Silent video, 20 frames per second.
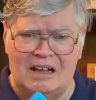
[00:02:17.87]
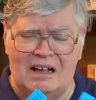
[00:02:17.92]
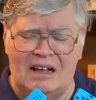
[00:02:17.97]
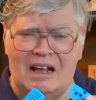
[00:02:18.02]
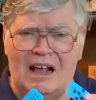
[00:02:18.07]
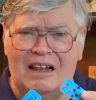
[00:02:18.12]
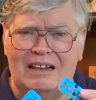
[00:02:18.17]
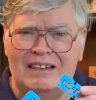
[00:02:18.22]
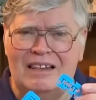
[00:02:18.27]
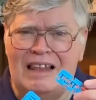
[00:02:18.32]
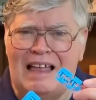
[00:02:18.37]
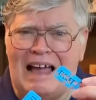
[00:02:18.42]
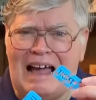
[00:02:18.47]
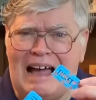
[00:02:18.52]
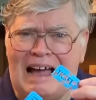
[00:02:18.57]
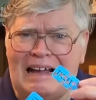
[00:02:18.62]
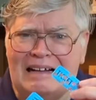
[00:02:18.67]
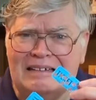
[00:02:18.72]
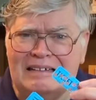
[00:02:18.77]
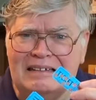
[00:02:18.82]
A
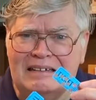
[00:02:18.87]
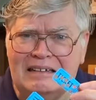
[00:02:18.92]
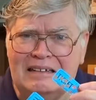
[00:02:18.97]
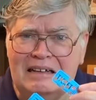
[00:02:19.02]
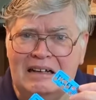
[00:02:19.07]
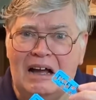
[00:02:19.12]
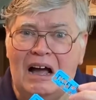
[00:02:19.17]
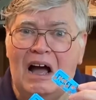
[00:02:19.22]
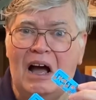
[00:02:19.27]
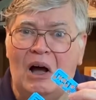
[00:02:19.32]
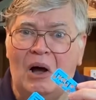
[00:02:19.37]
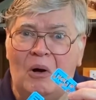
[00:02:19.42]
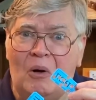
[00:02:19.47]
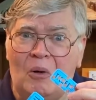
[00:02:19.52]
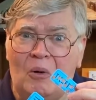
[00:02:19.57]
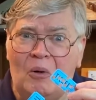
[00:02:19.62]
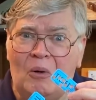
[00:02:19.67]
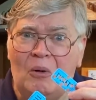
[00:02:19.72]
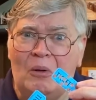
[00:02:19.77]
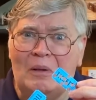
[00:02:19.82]
lot. A
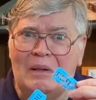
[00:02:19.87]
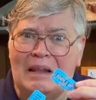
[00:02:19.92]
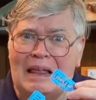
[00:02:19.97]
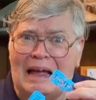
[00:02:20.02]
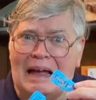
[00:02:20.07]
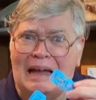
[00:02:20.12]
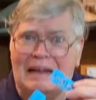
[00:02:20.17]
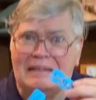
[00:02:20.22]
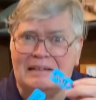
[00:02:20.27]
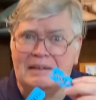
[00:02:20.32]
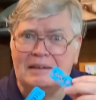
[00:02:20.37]
whole lot.